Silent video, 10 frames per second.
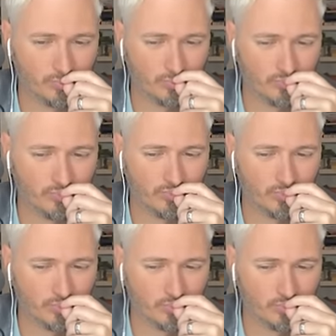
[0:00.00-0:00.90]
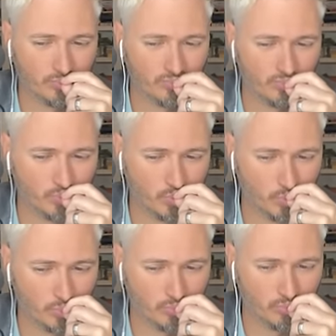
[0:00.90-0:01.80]

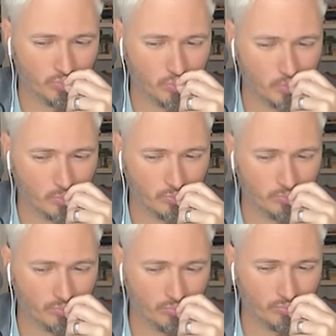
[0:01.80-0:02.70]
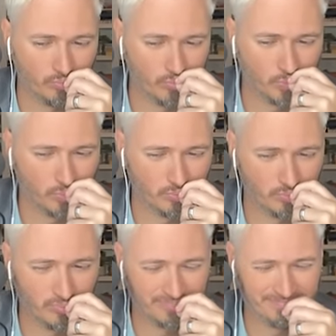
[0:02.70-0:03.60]

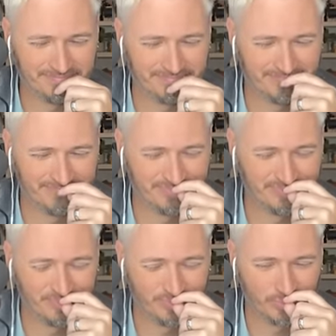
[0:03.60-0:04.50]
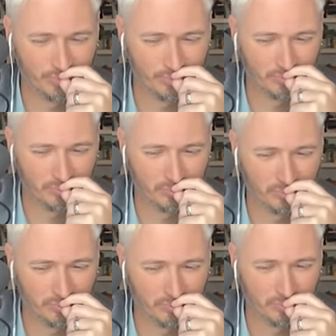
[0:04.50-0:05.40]

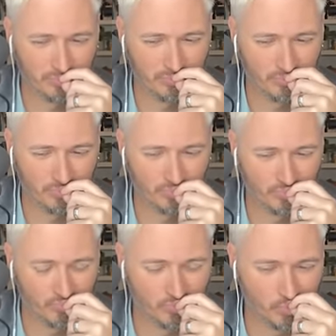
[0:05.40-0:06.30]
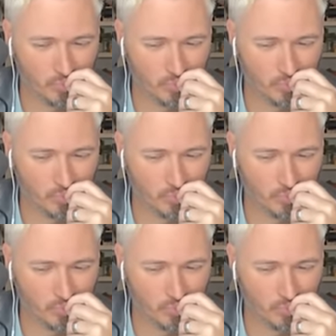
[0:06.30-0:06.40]
[no speech]